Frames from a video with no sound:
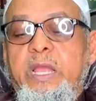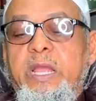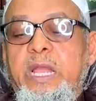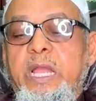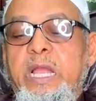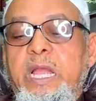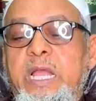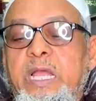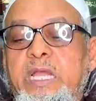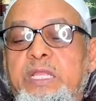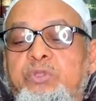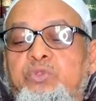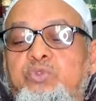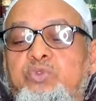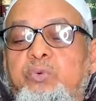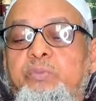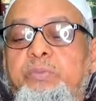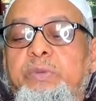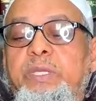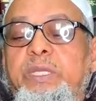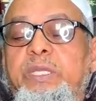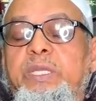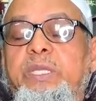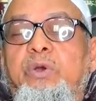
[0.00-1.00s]
and to
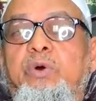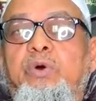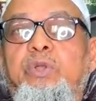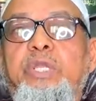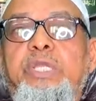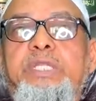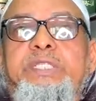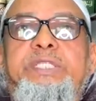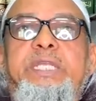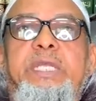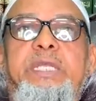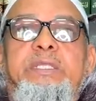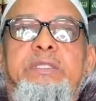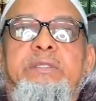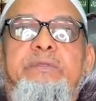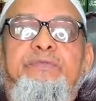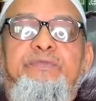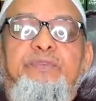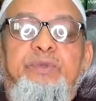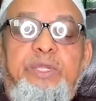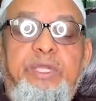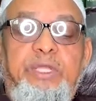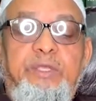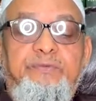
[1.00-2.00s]
be innocent,
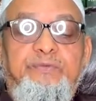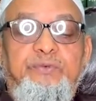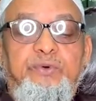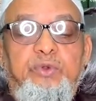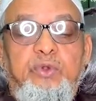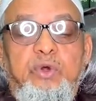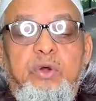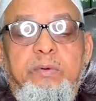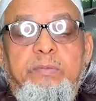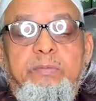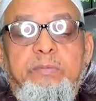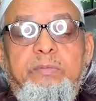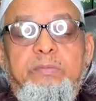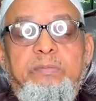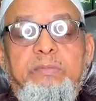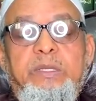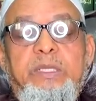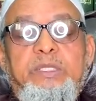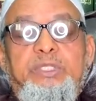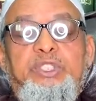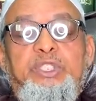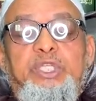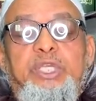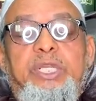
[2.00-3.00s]
free from
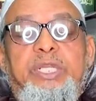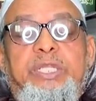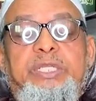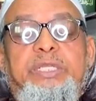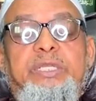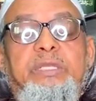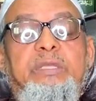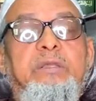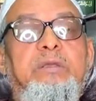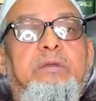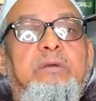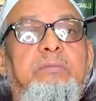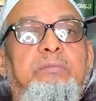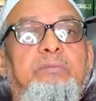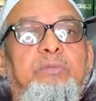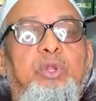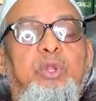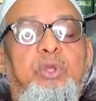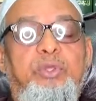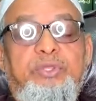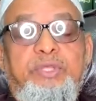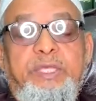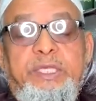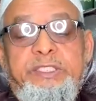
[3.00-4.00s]
shirk,
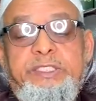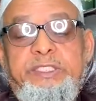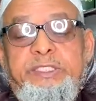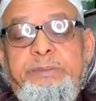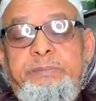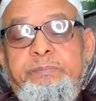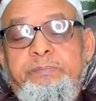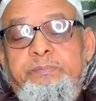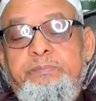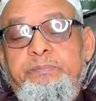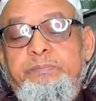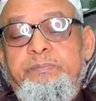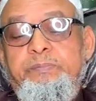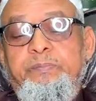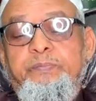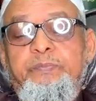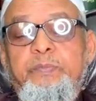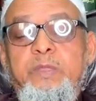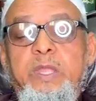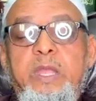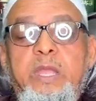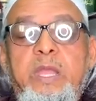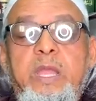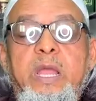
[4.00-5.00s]
polytheism,
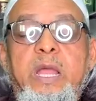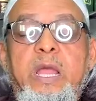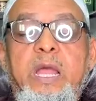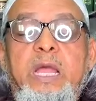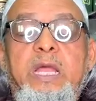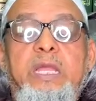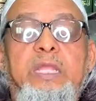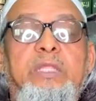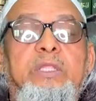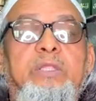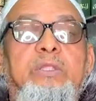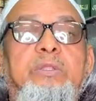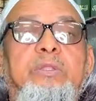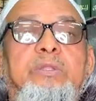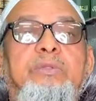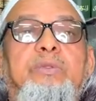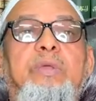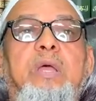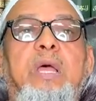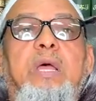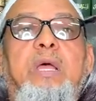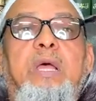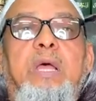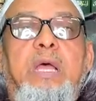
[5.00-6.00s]
and
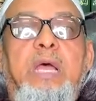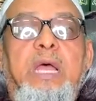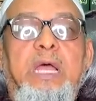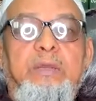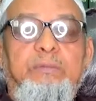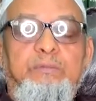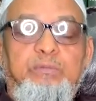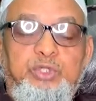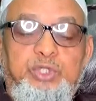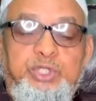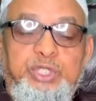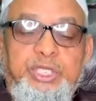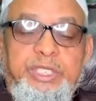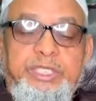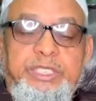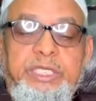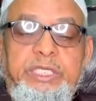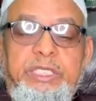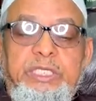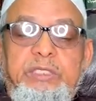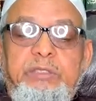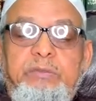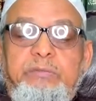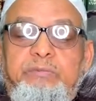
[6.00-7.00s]

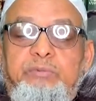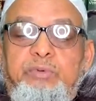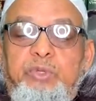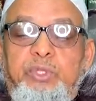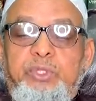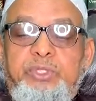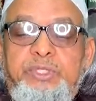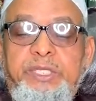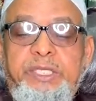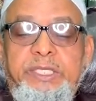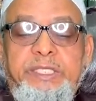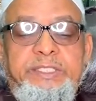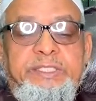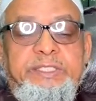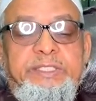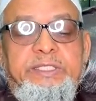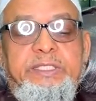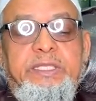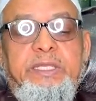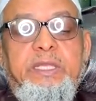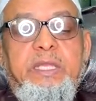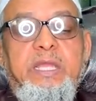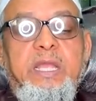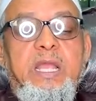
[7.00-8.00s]
al-mushrikeen, polytheists.
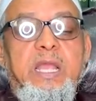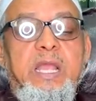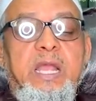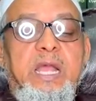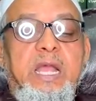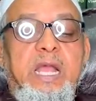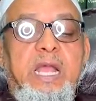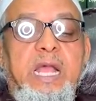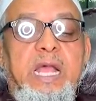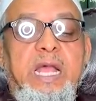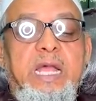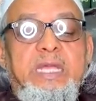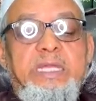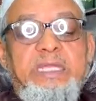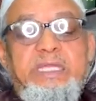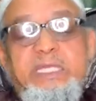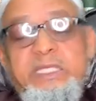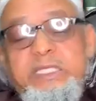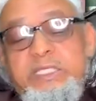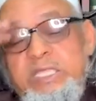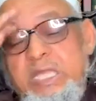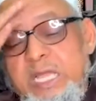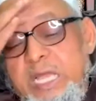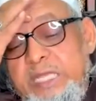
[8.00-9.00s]
And
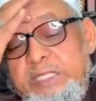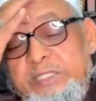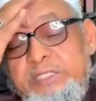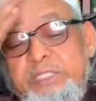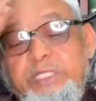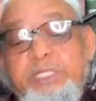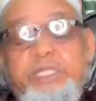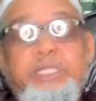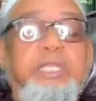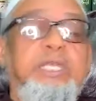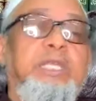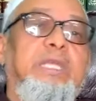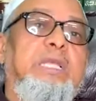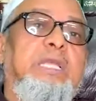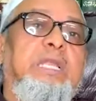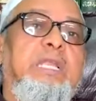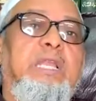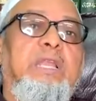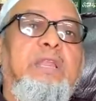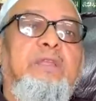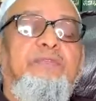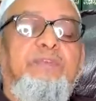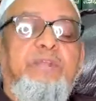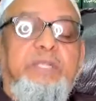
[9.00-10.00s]
it has three
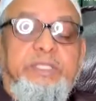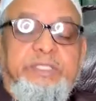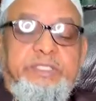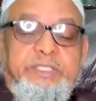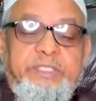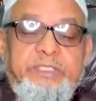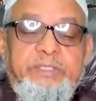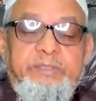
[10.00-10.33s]
levels: